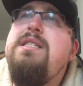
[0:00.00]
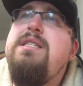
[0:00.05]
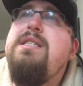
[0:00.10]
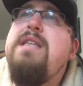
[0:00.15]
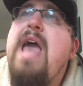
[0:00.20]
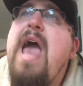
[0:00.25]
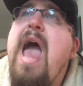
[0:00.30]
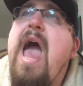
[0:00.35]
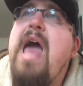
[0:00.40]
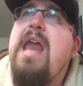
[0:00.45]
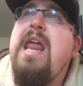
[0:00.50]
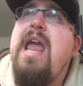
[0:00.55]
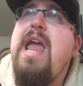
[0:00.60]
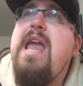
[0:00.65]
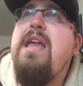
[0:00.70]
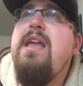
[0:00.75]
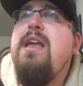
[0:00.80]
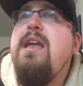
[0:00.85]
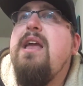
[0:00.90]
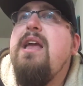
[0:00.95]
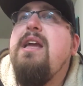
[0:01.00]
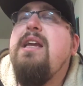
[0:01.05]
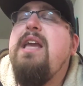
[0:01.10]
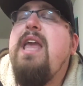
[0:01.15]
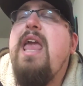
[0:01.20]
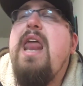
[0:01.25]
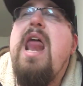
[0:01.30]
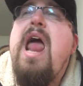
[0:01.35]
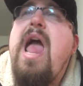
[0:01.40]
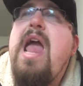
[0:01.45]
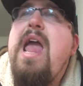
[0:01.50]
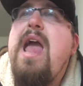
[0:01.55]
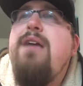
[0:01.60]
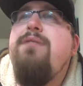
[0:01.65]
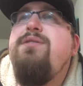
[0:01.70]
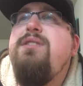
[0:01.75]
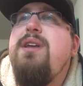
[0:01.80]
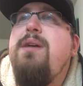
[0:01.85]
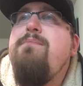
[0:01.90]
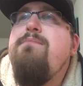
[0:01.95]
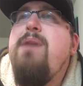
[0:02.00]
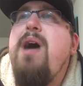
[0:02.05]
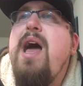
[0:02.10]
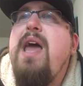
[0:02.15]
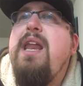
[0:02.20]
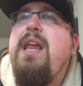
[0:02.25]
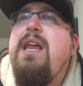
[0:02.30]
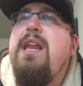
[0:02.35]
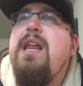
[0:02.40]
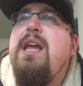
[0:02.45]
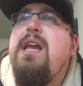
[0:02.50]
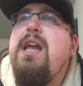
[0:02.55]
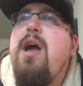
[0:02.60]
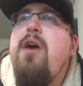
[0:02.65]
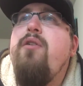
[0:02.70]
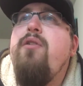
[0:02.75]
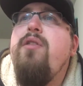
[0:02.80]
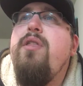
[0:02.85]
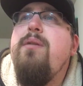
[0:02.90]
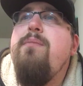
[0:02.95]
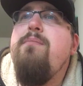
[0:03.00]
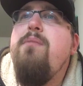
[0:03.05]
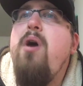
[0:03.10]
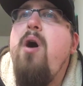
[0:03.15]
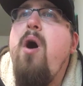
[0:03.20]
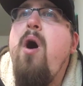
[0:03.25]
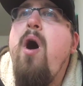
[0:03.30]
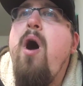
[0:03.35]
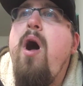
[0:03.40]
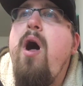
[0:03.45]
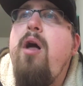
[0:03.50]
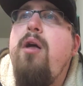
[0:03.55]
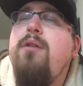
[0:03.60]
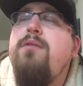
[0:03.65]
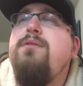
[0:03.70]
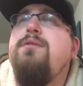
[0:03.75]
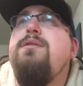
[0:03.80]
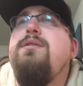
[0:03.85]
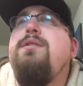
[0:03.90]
Daddy, can I have some money to go to the mall?